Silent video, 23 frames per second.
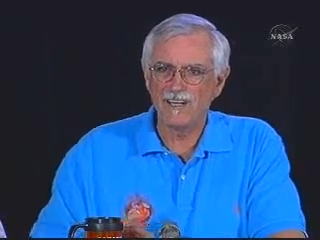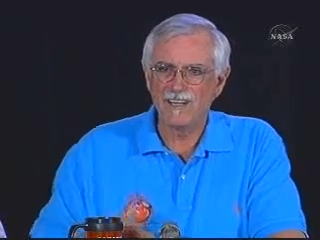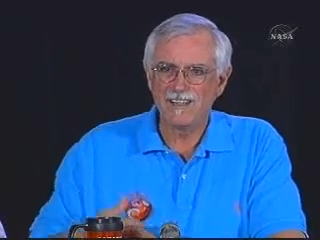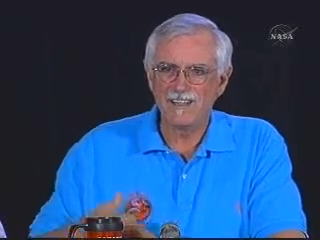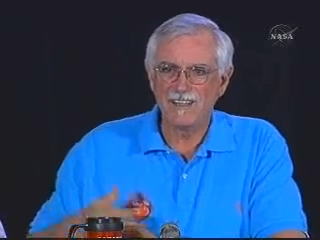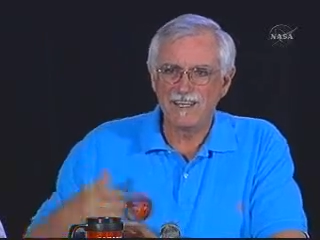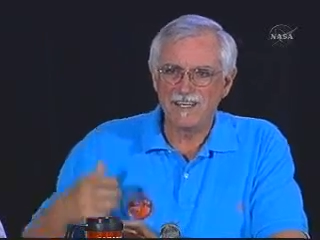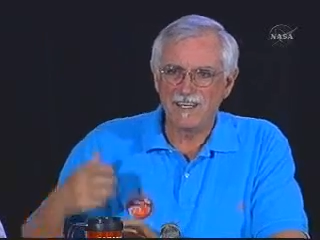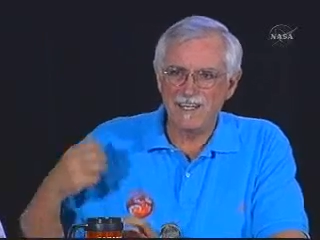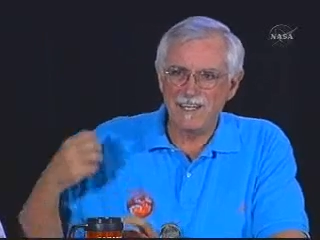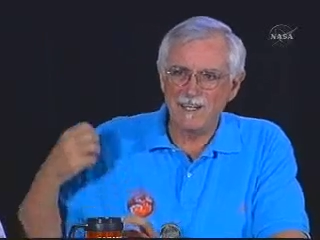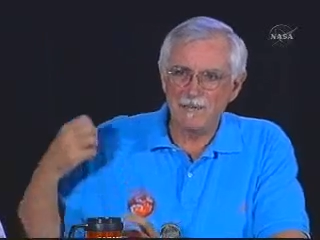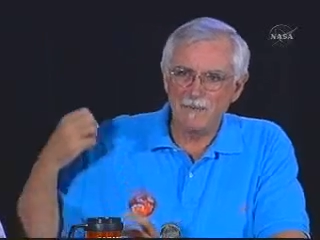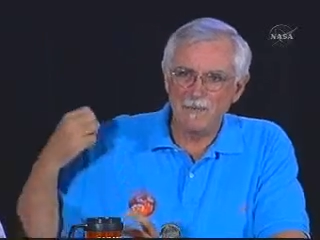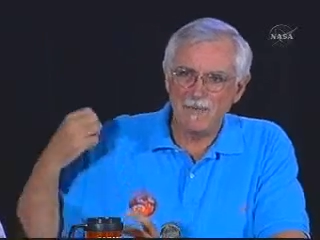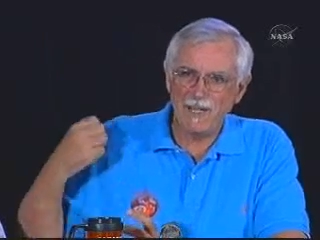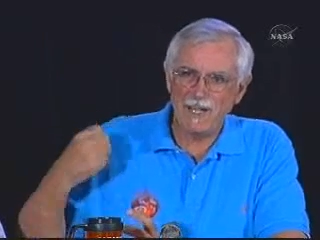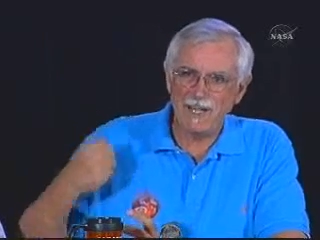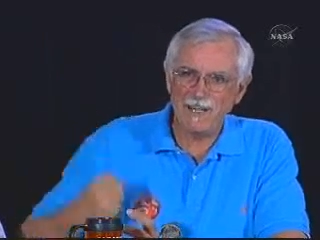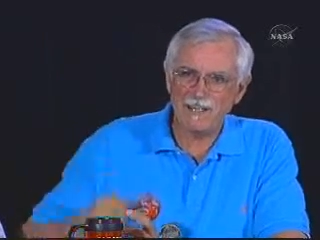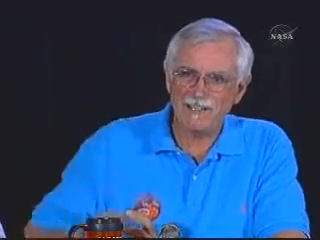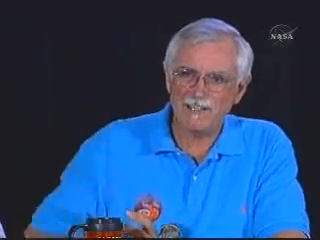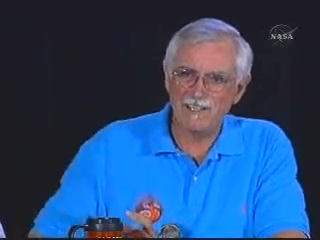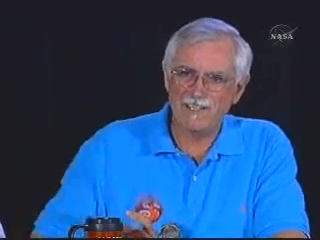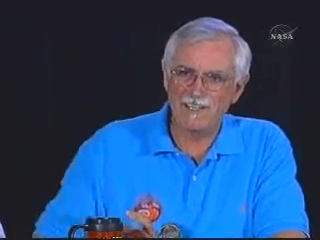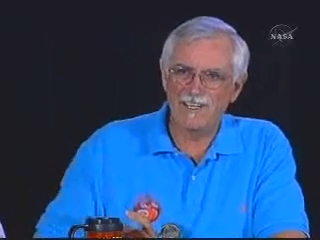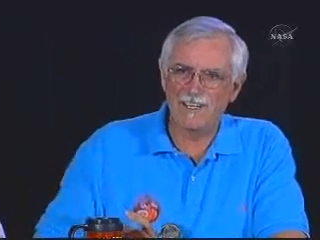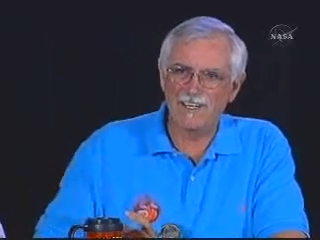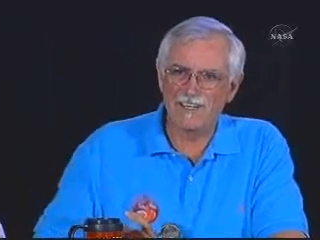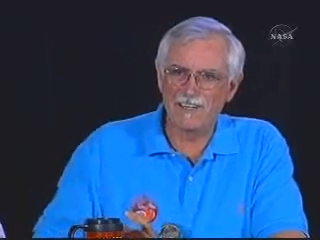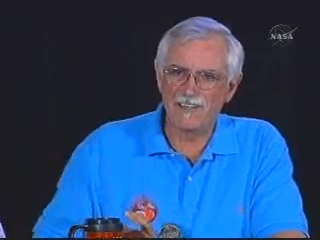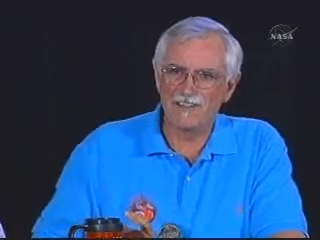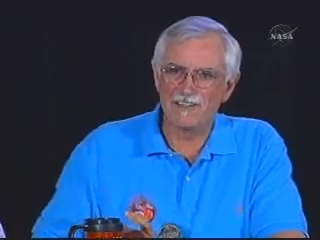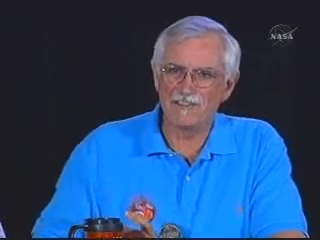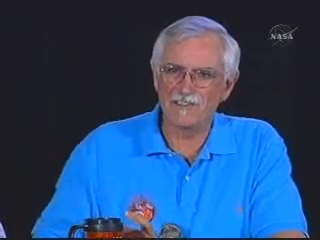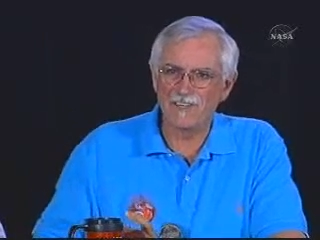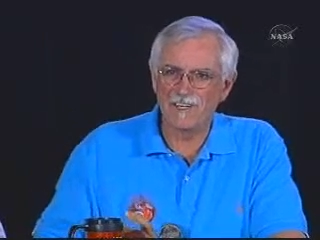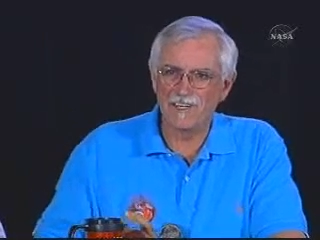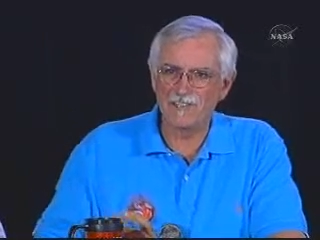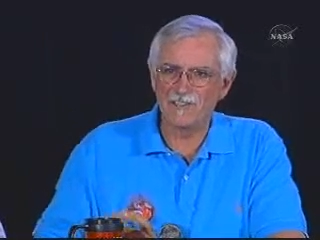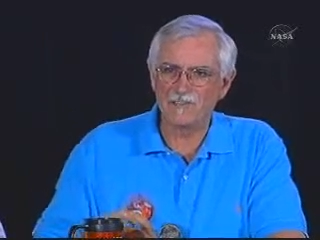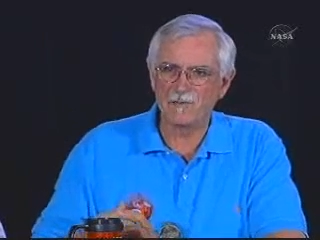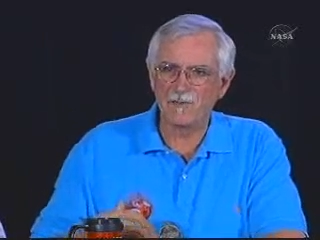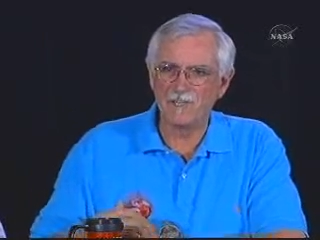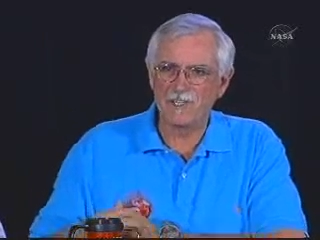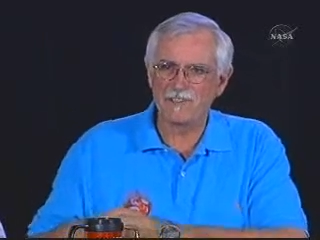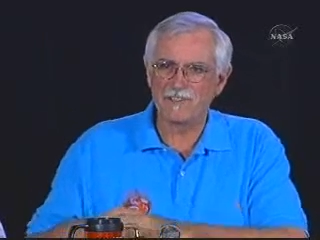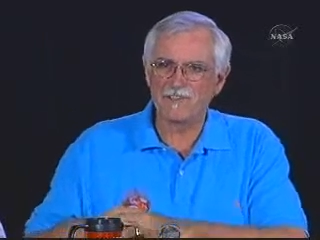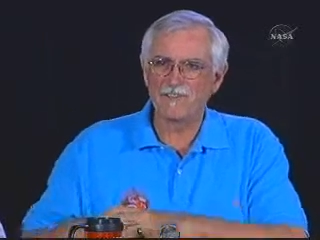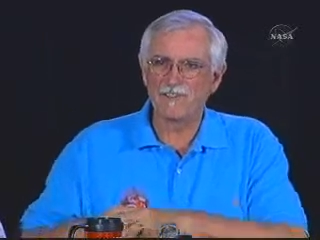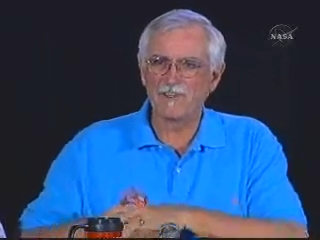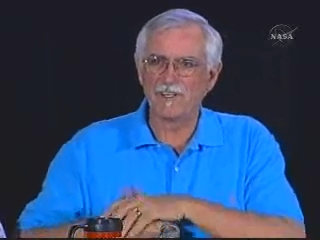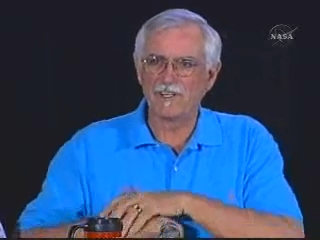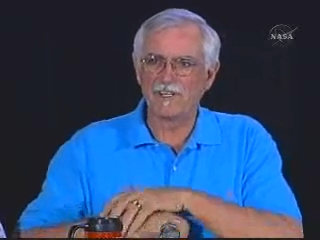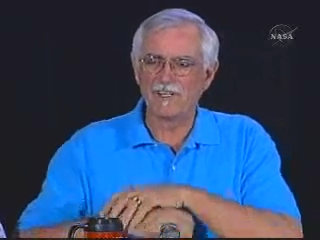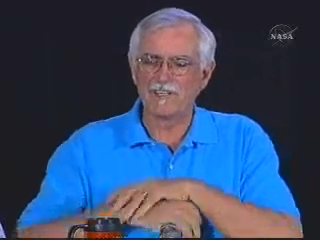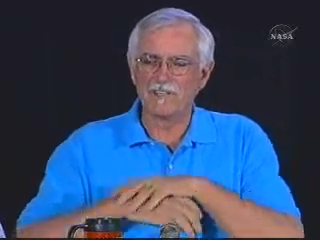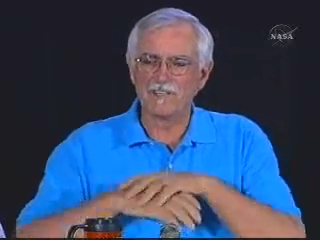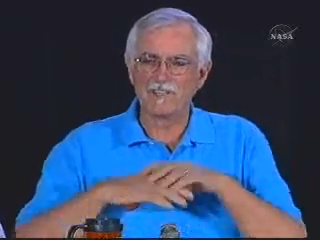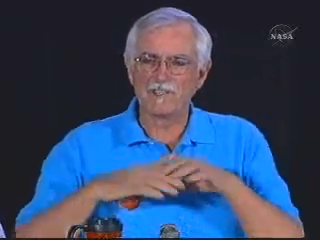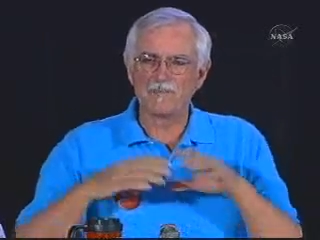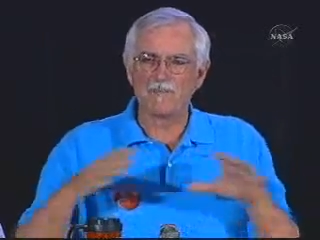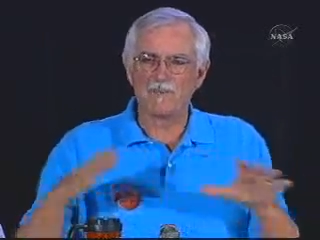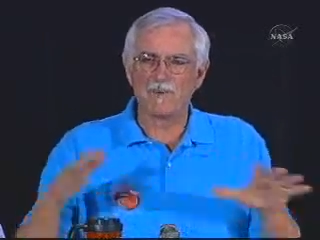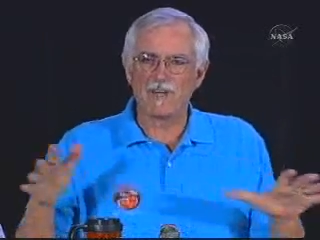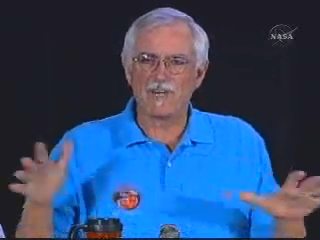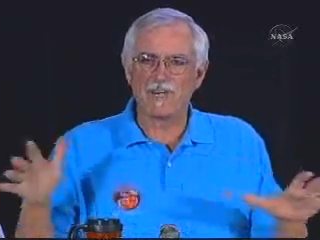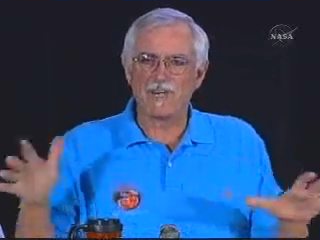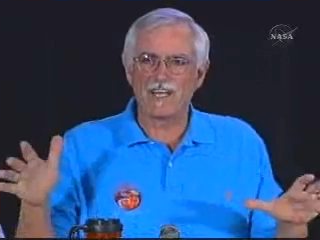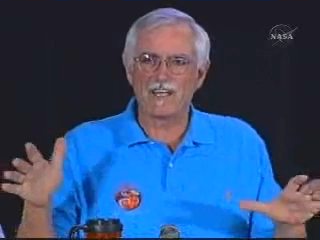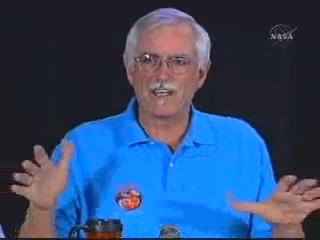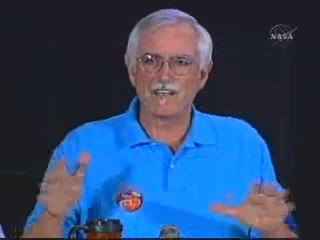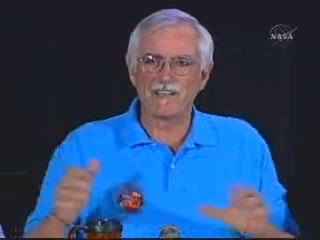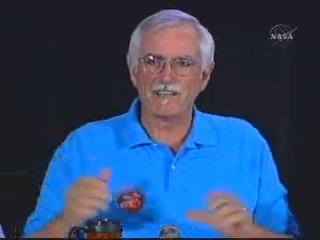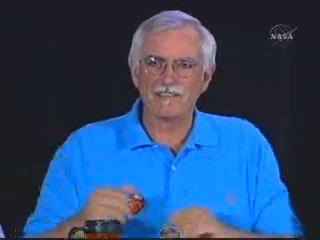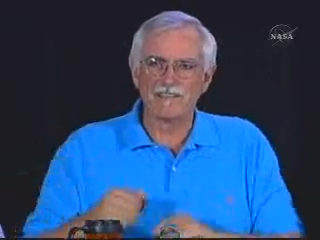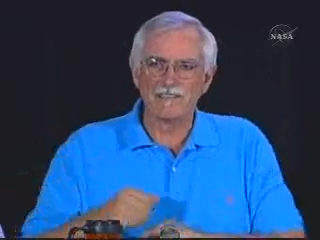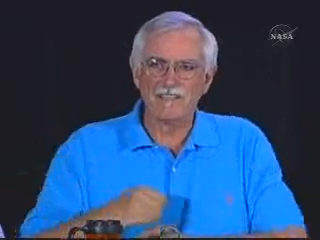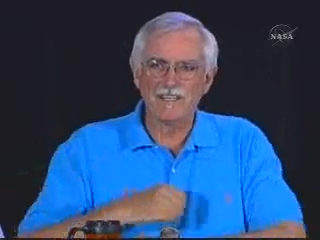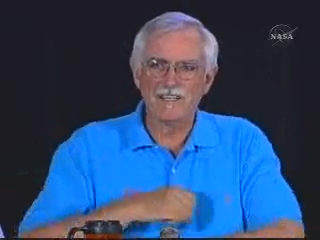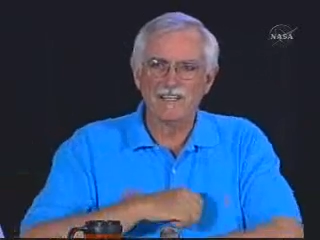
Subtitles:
that impacted into this ice-rich soil and spread out a